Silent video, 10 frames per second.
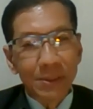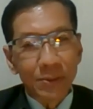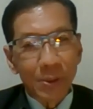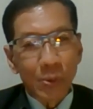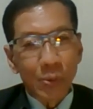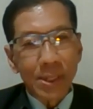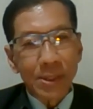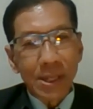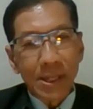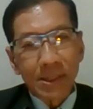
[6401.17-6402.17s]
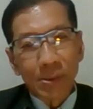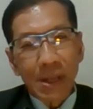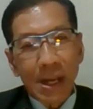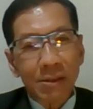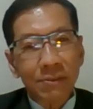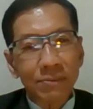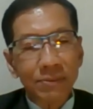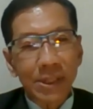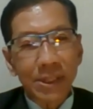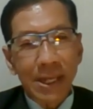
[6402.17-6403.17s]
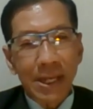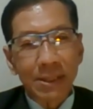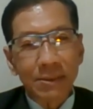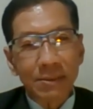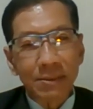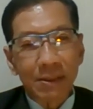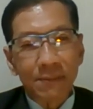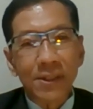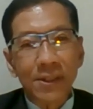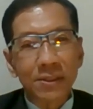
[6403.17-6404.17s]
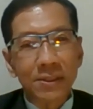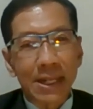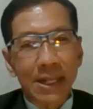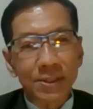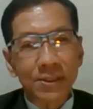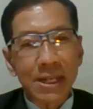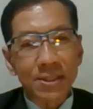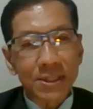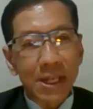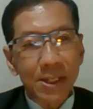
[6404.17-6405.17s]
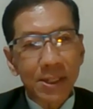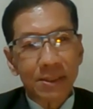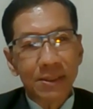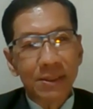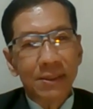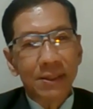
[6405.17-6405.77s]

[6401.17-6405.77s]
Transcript: So when they go out, they can further their study.